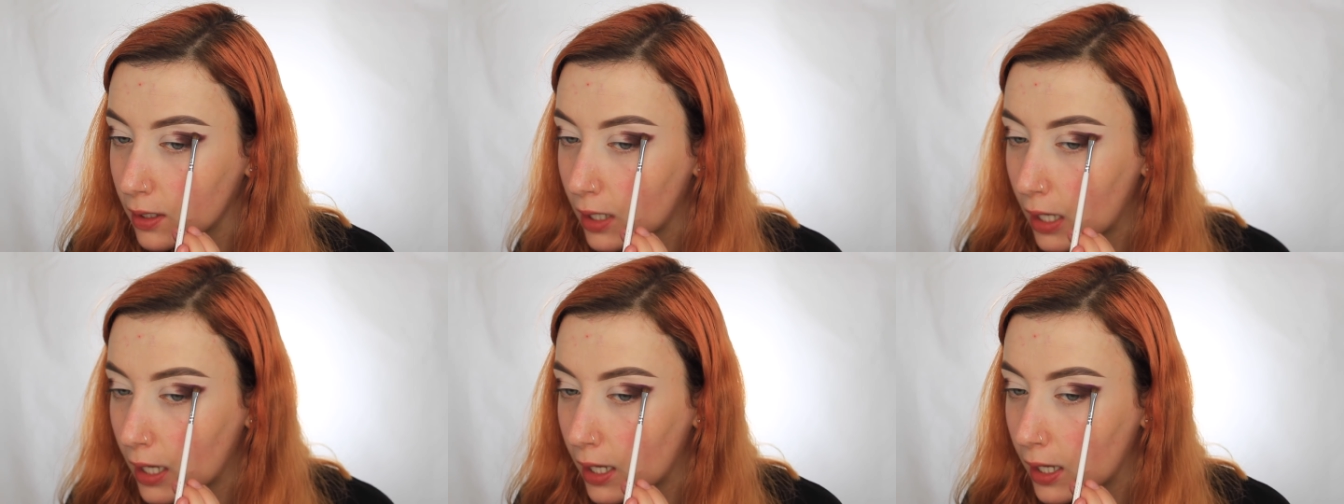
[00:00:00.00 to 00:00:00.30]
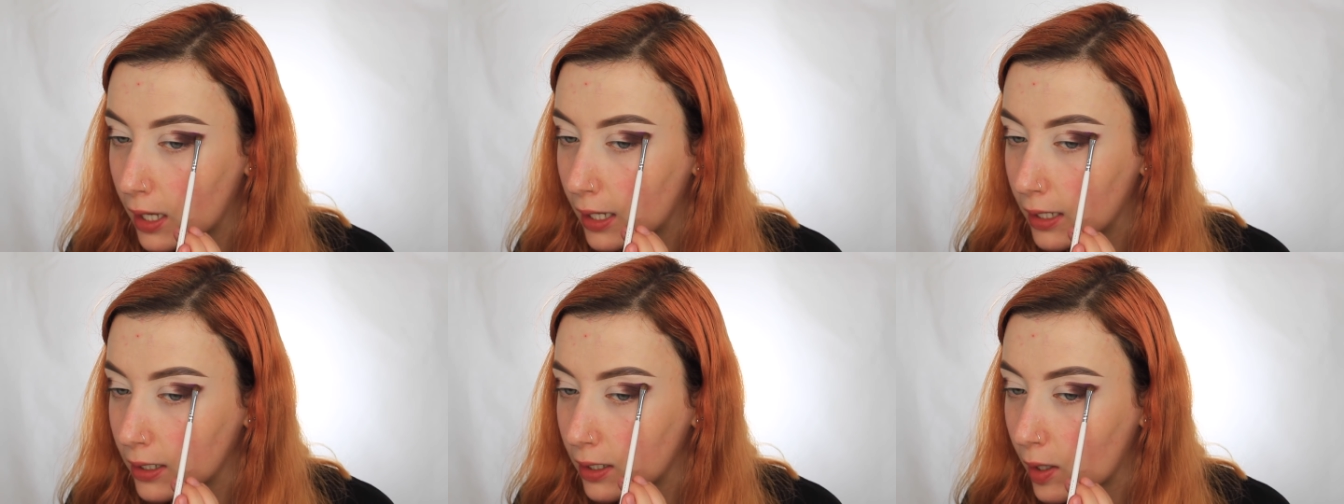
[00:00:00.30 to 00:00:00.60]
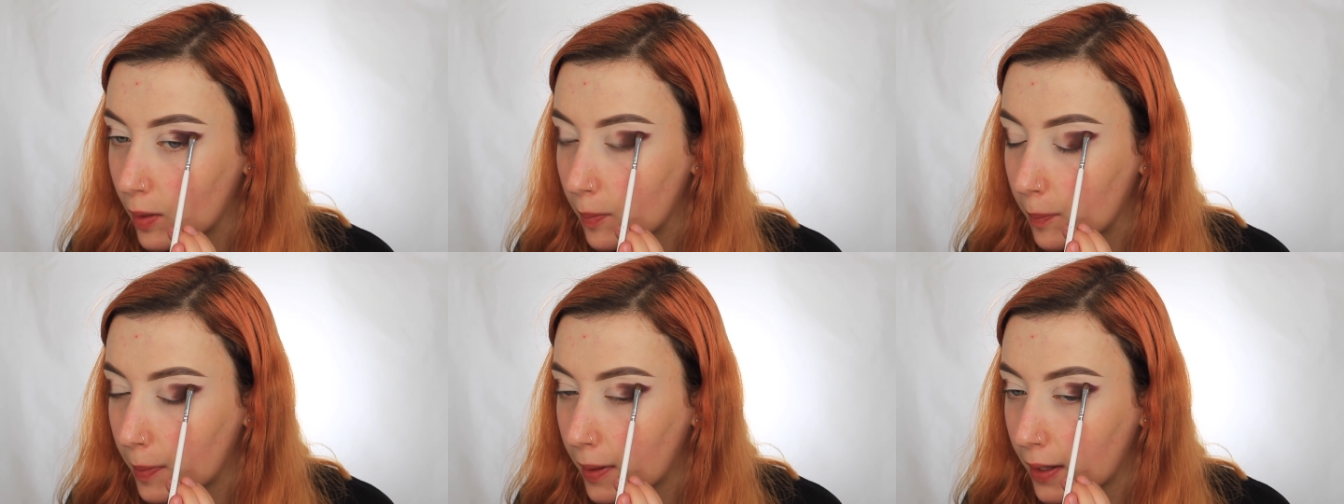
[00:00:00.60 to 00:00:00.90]
and
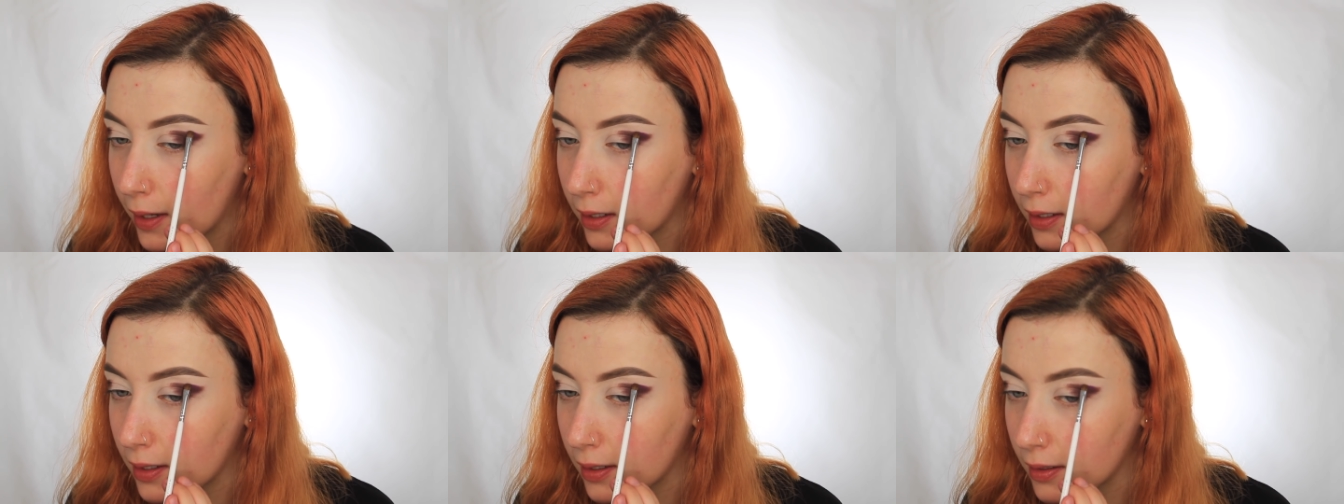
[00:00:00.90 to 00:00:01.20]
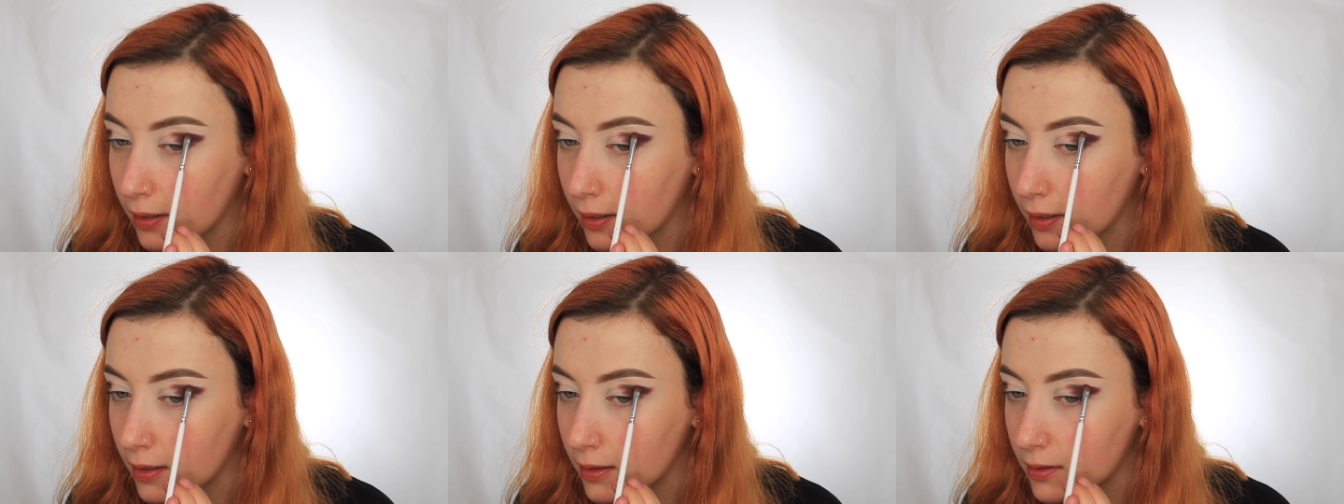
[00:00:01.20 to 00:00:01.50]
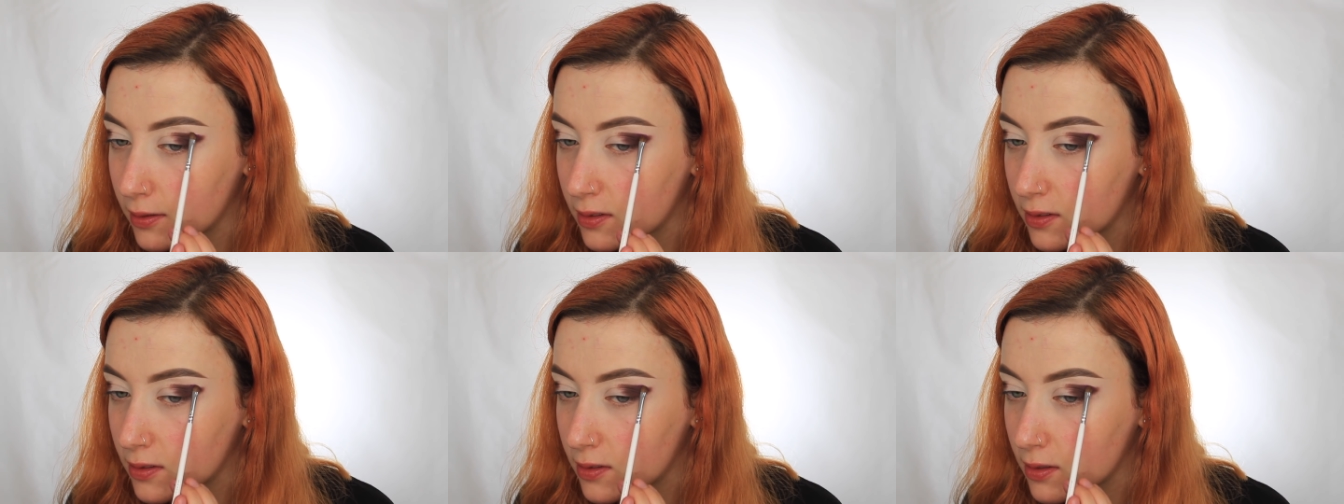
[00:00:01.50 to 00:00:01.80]
I'm packing
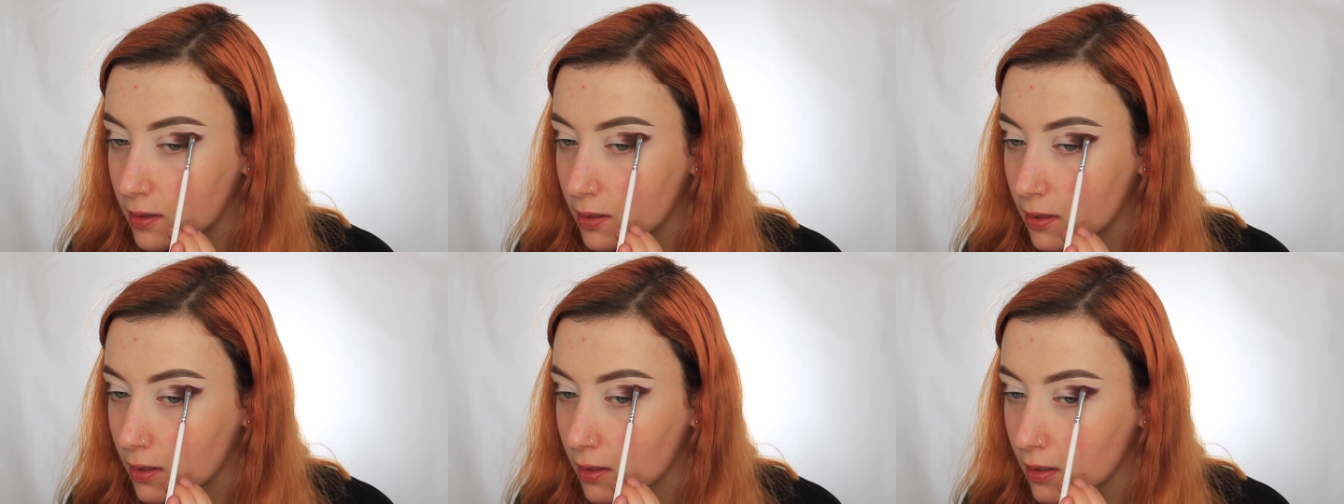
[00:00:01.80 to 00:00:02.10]
this